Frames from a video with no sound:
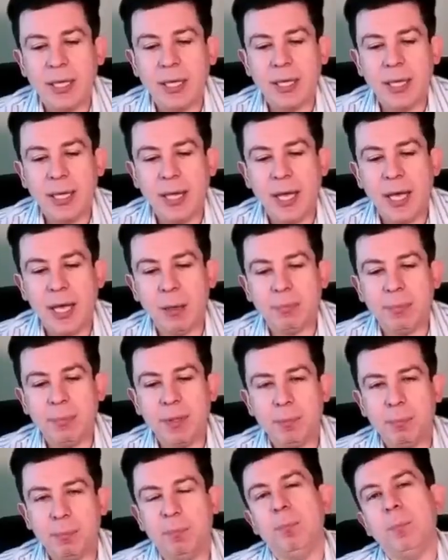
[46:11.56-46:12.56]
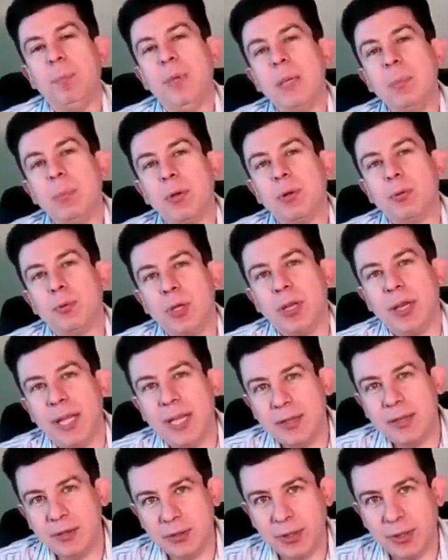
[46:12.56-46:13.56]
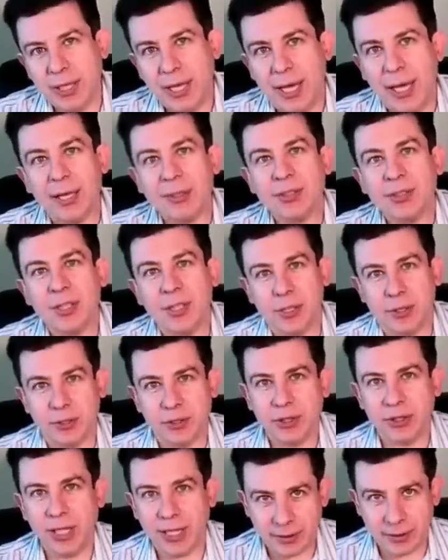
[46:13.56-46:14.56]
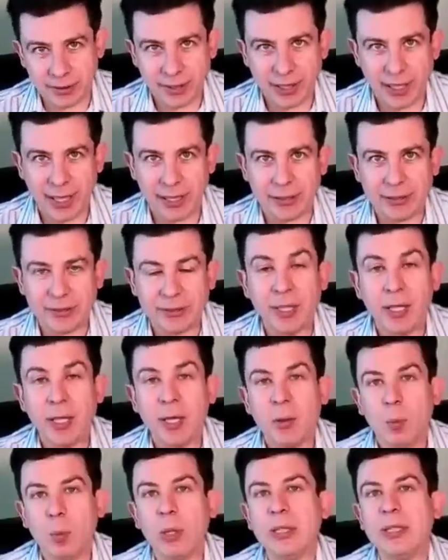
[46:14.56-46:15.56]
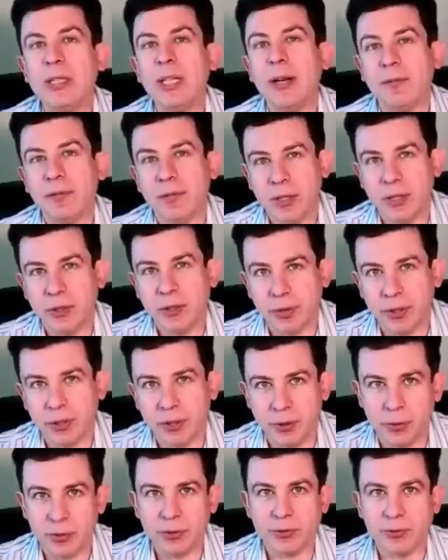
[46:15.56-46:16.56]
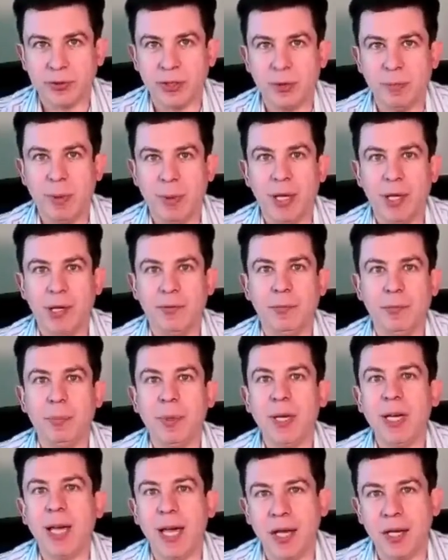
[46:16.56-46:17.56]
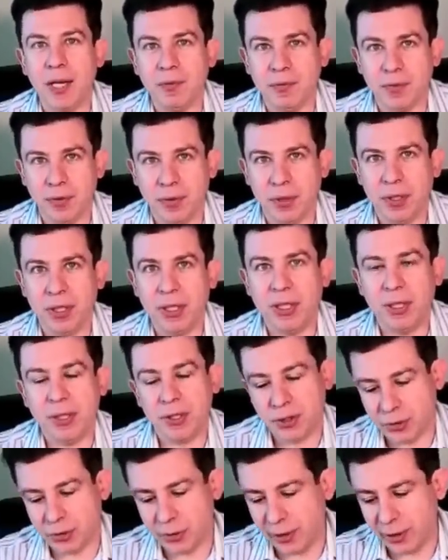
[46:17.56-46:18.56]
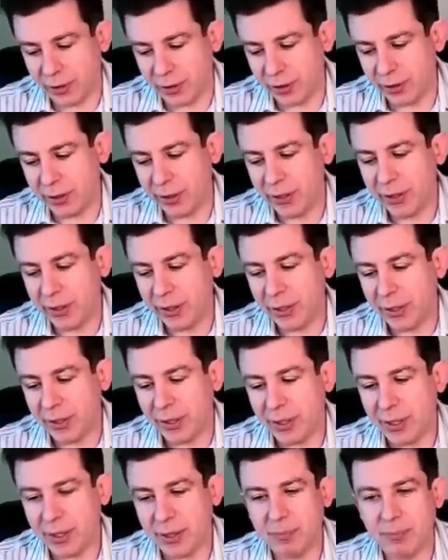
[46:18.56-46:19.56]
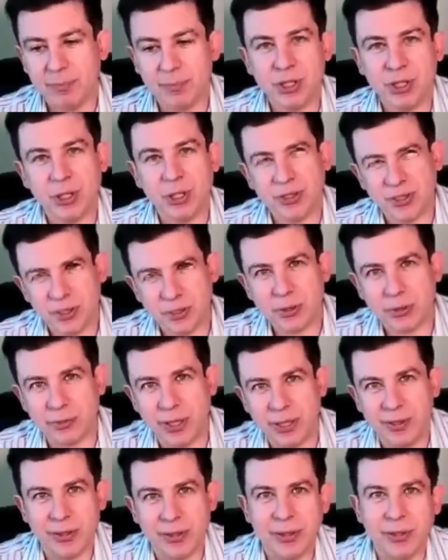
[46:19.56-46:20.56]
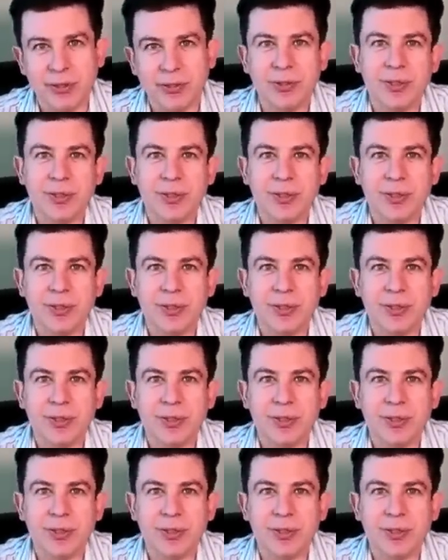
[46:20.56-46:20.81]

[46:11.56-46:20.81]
helping people relate to cats and understand cats will definitely reduce the amount of behaviorally triggered um, shelter surrenders